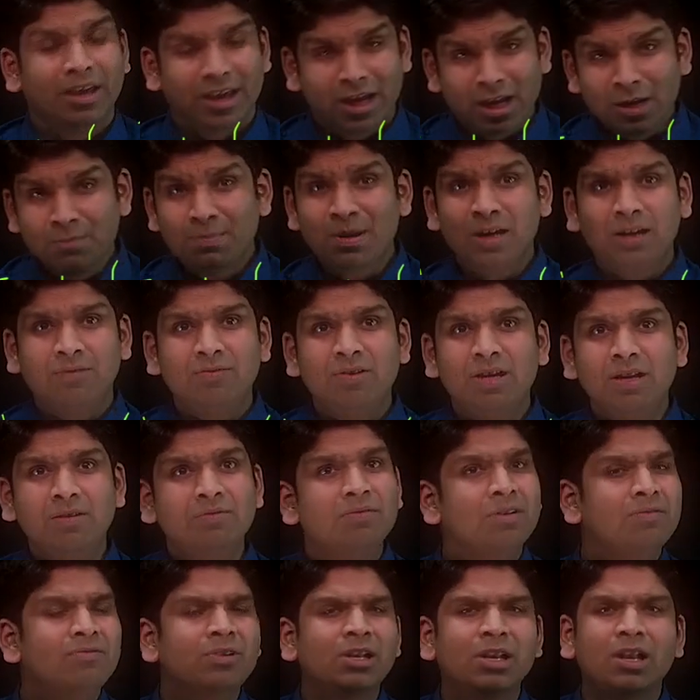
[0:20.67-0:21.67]
In
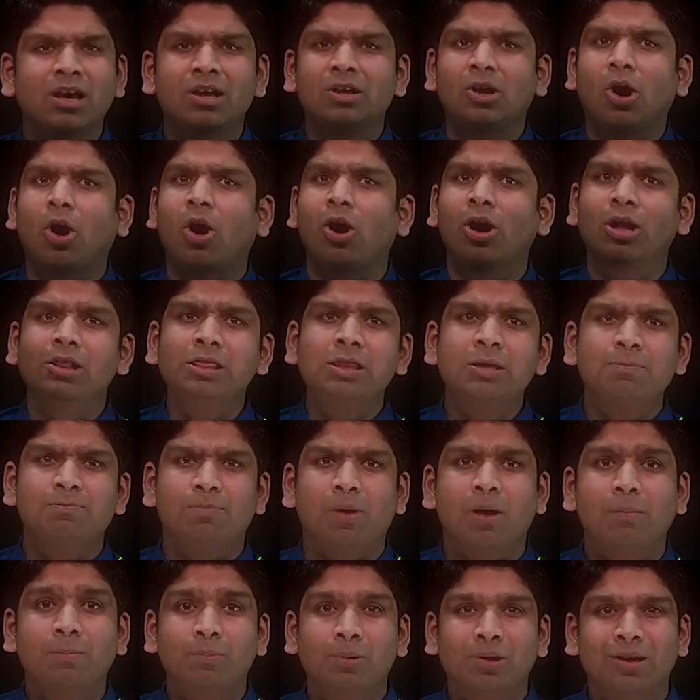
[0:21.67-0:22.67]
between, we will learn all the
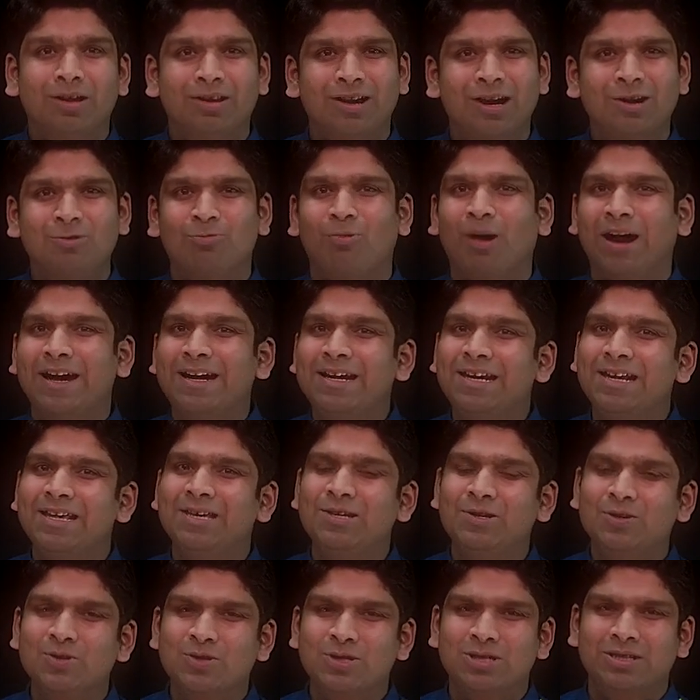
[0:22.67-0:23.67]
popular and widely
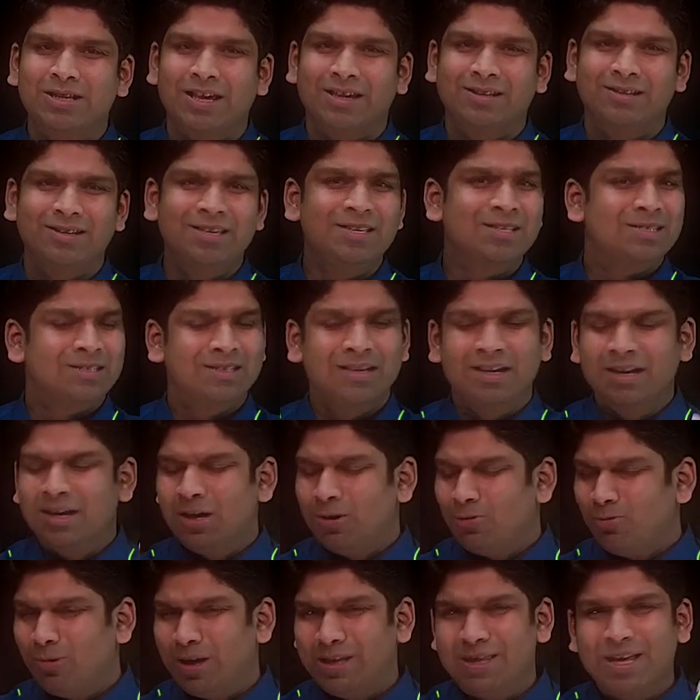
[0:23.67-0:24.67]
used techniques,
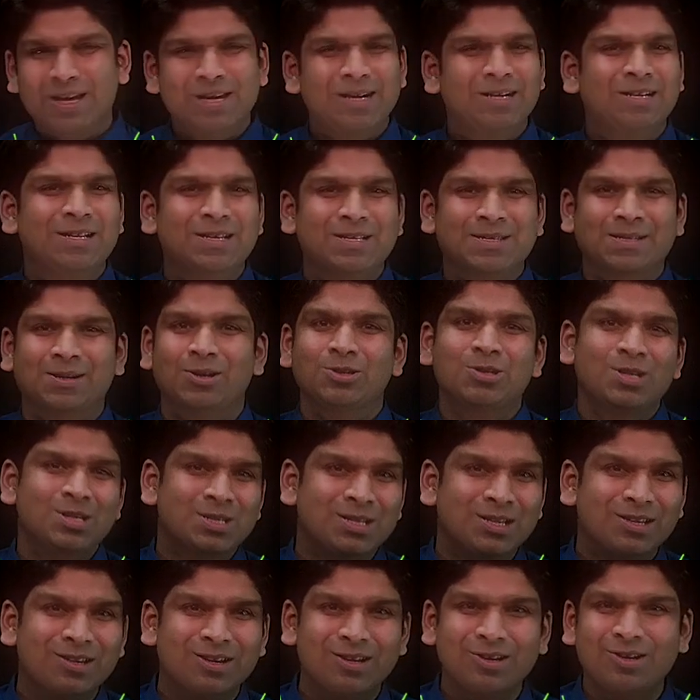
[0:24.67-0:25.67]
whether it is
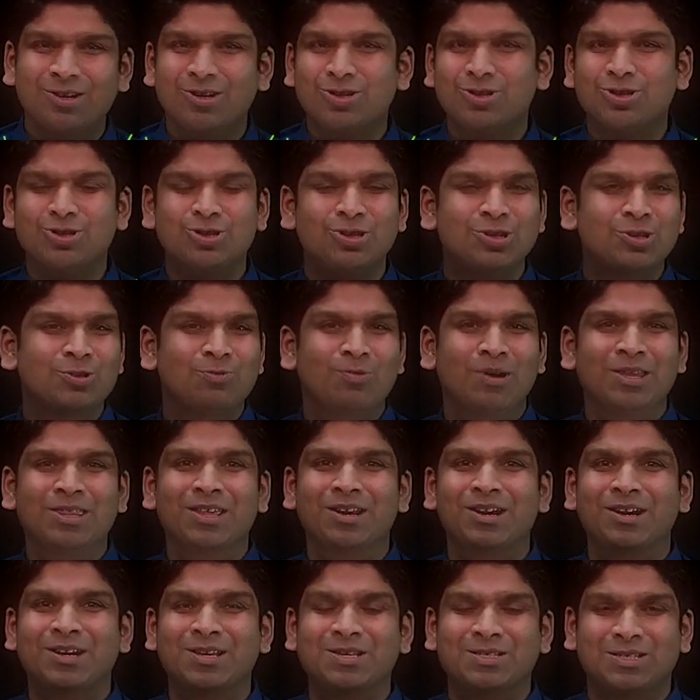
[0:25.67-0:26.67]
logistic regression,
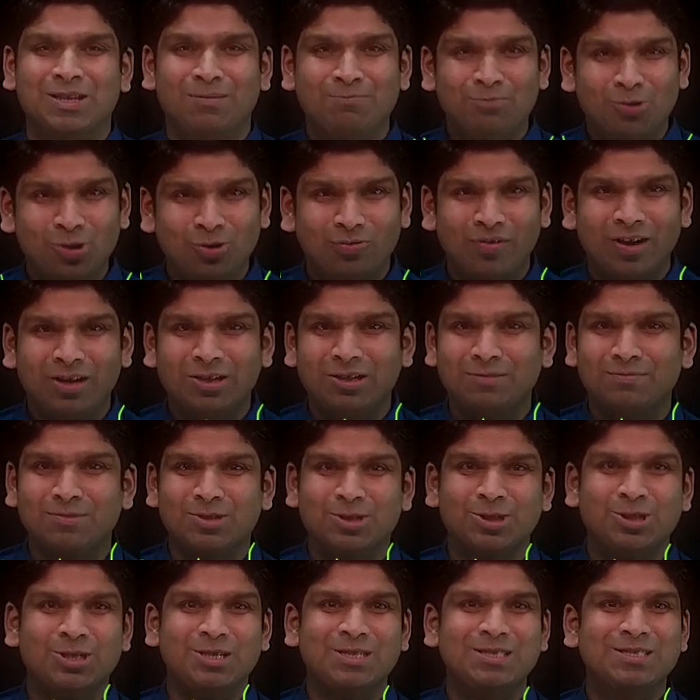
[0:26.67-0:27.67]
whether it is support vector
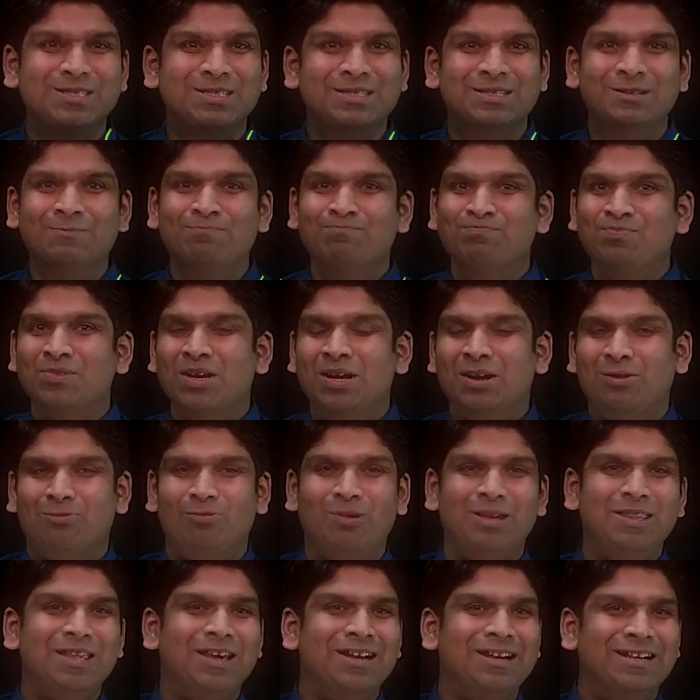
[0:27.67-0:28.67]
machines,
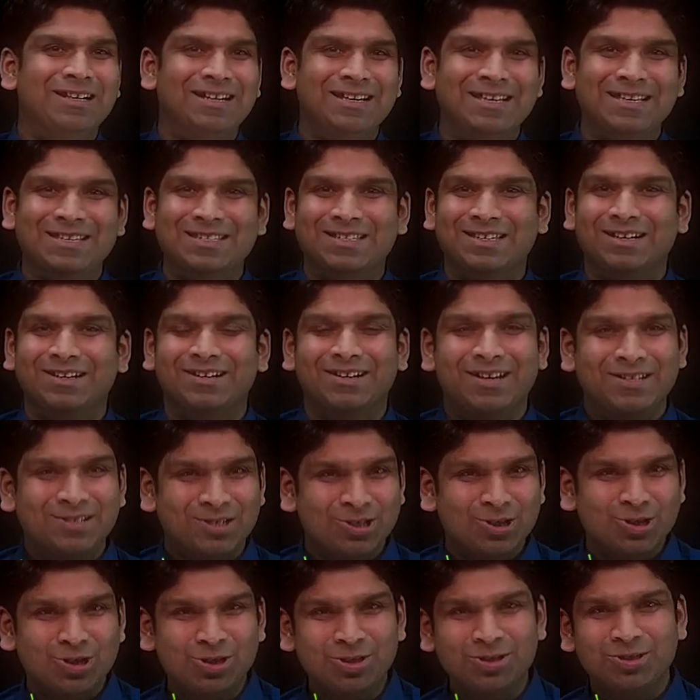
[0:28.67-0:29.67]
whether it is
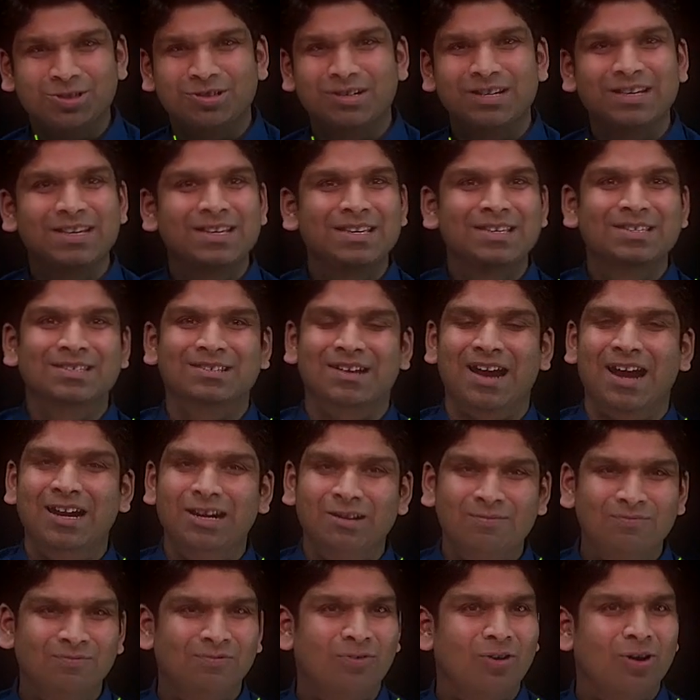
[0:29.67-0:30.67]
decision trees,
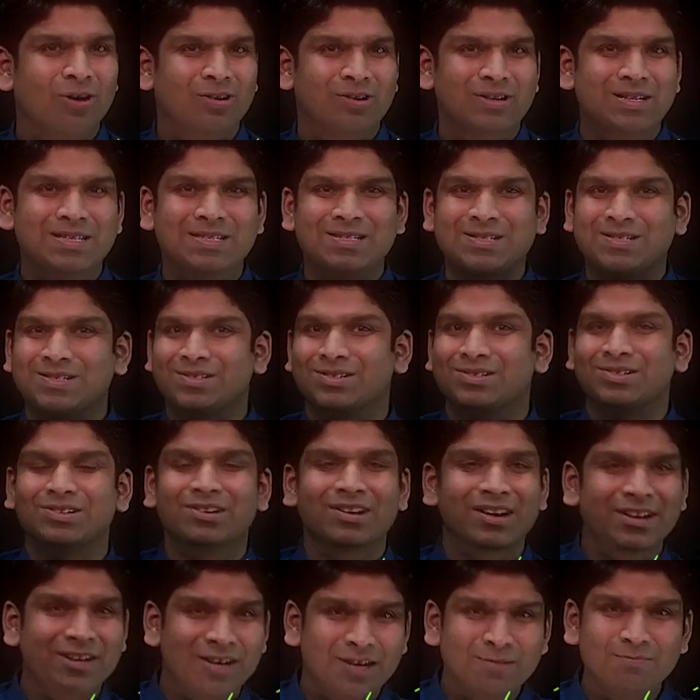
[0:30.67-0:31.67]
random forests,
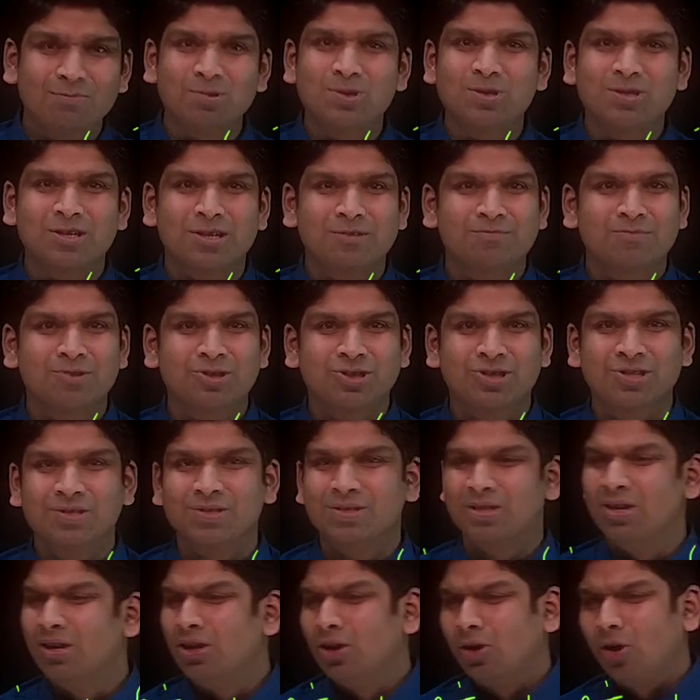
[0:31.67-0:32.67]
gradient boosted
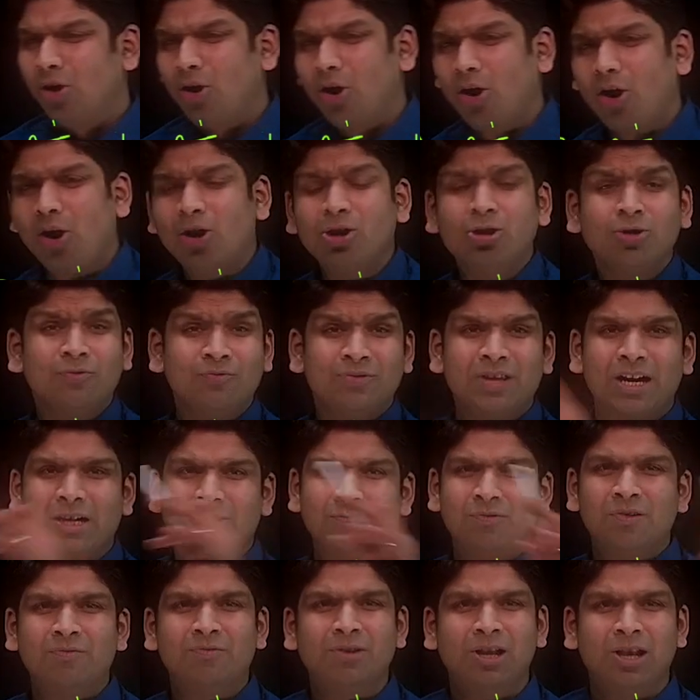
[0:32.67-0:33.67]
machines, all of
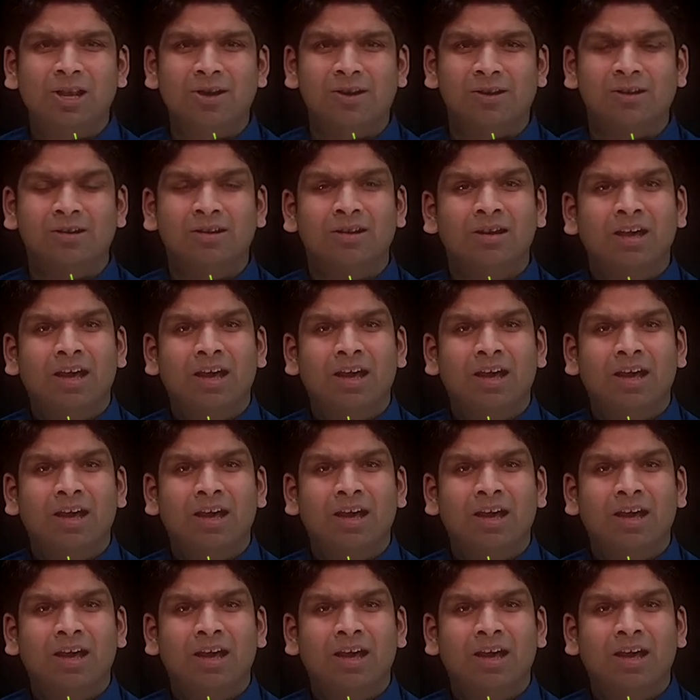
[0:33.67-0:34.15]
that we will learn.